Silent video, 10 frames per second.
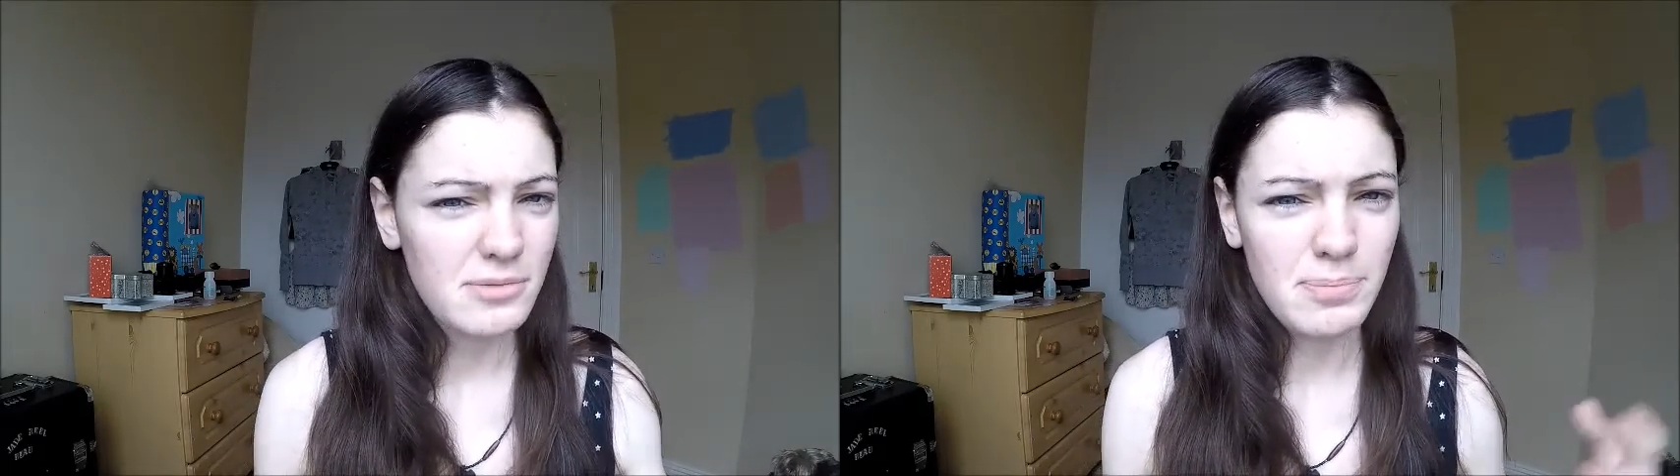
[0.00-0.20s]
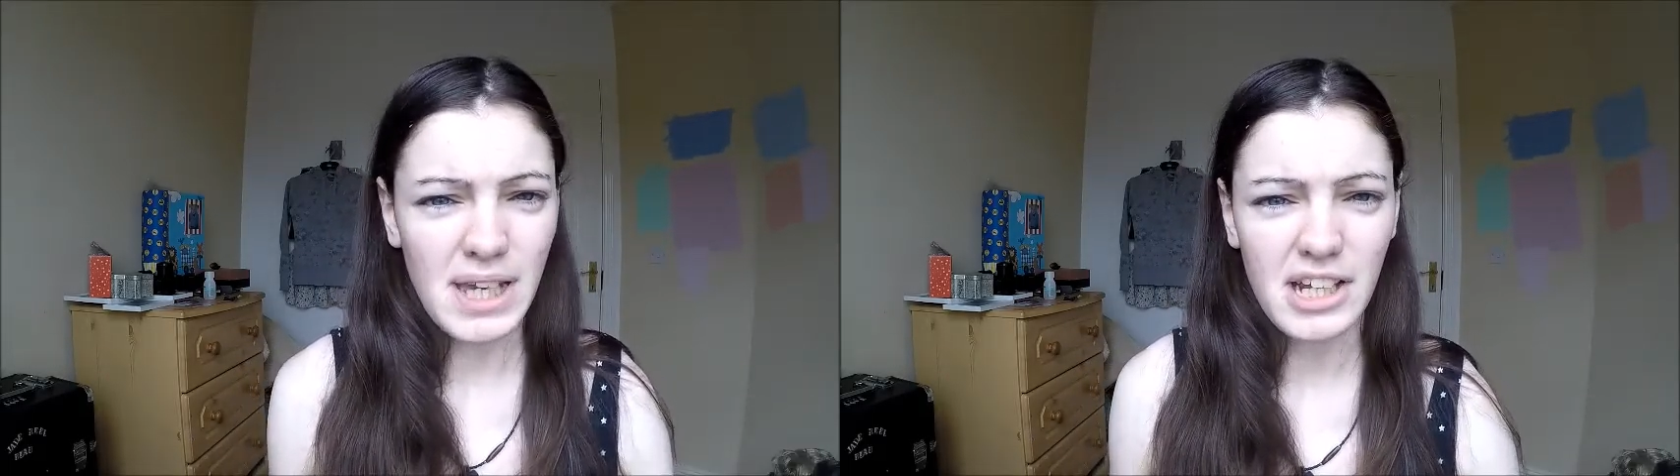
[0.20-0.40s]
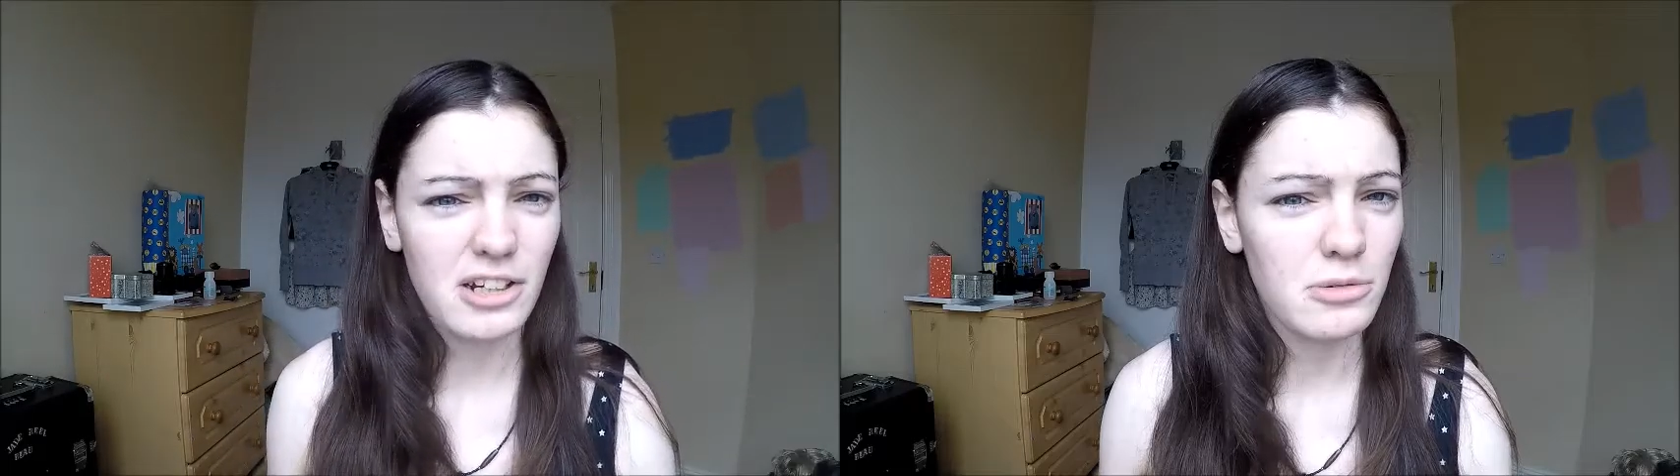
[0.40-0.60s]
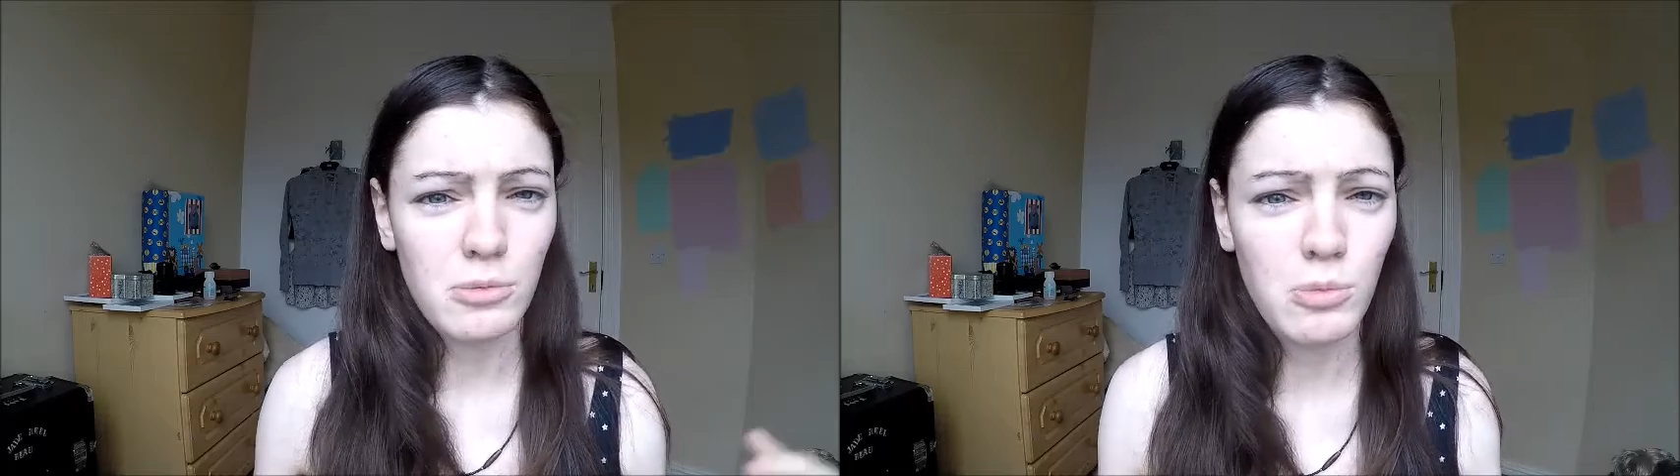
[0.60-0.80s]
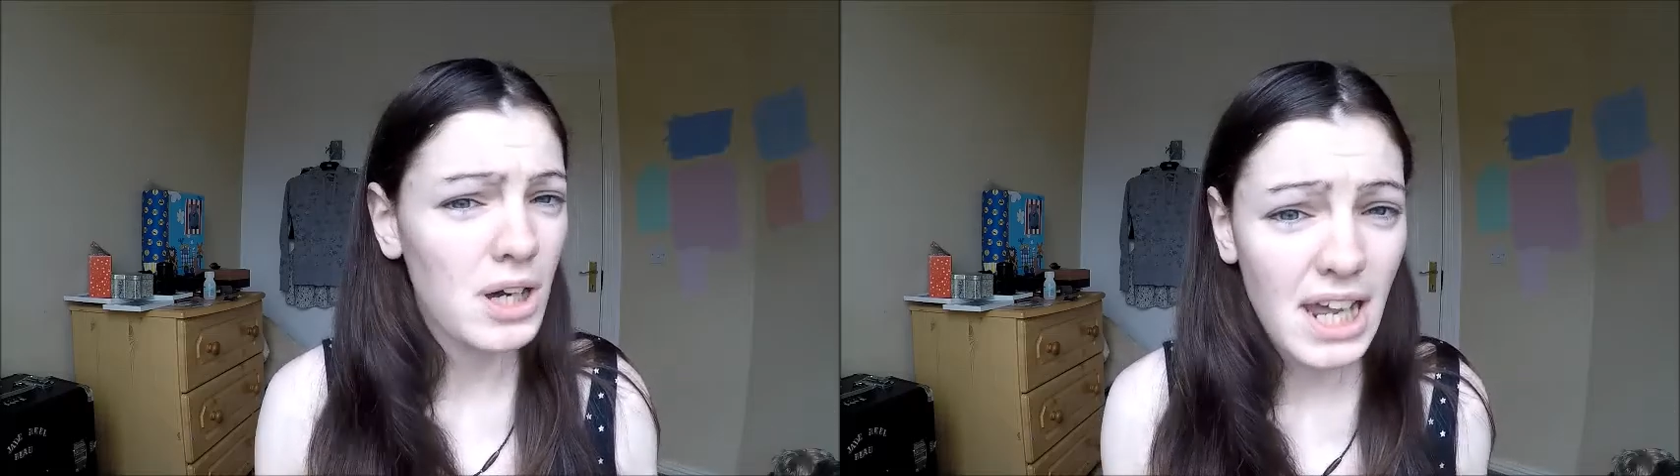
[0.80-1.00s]
beer,
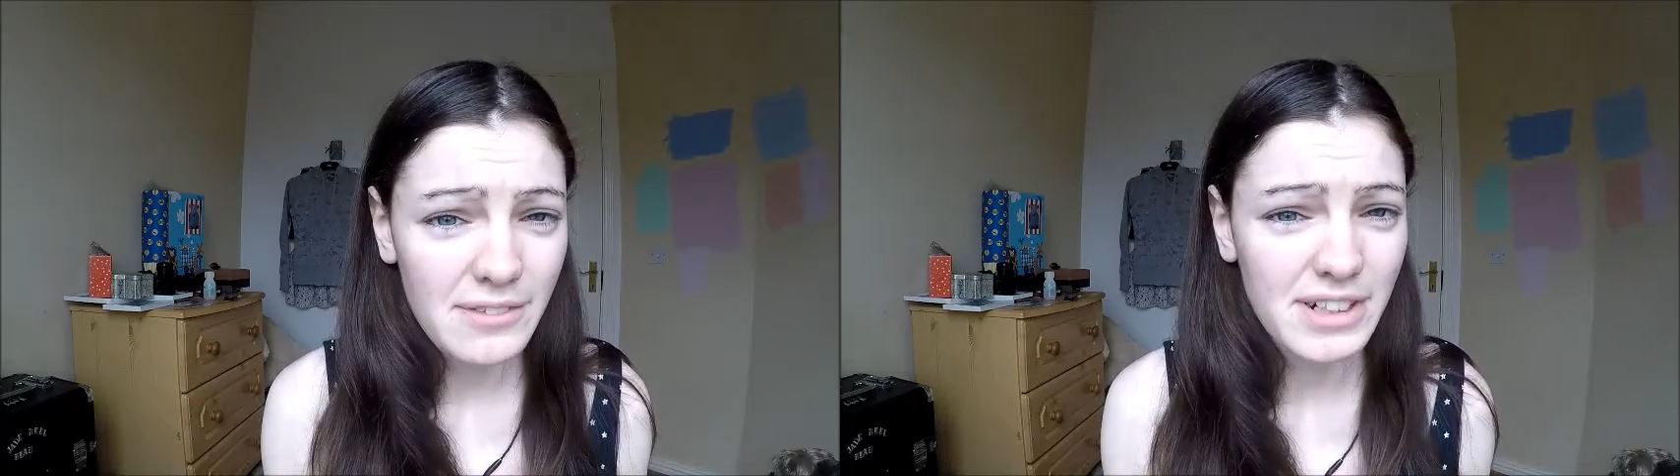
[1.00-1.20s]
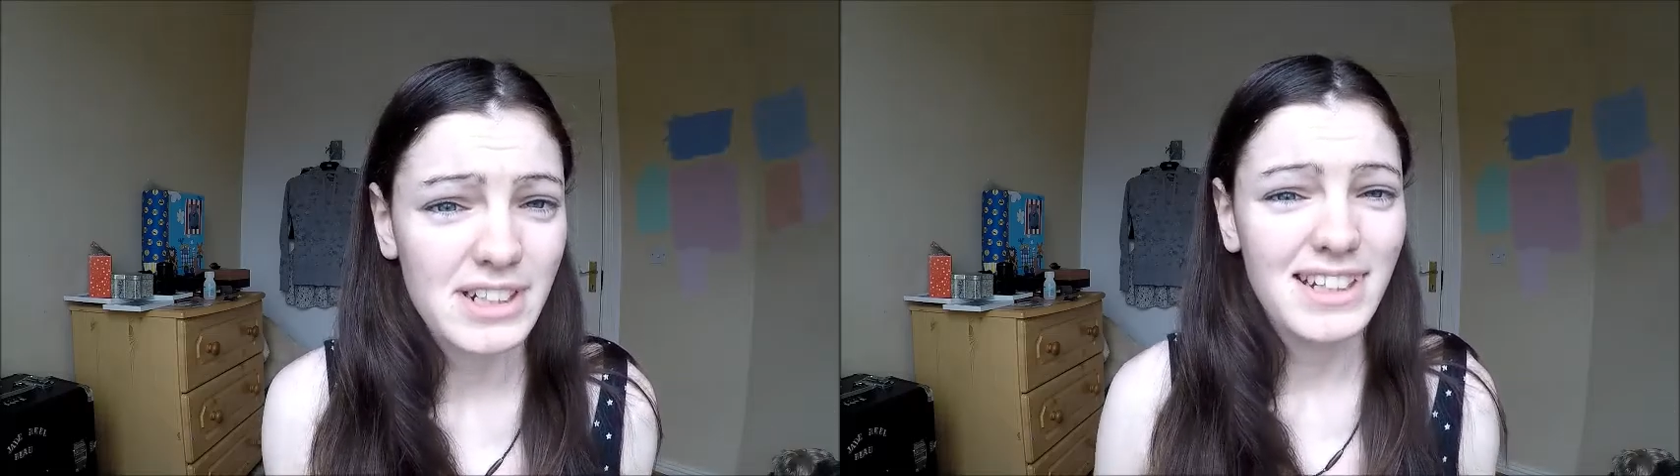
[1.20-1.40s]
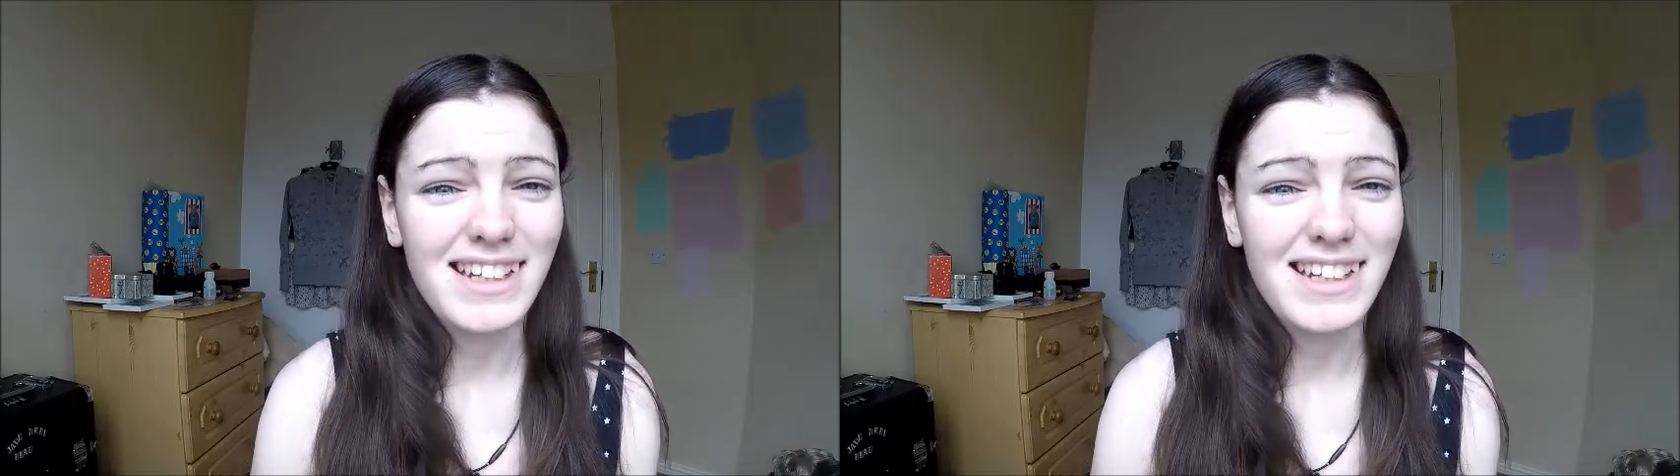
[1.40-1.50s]
whatever.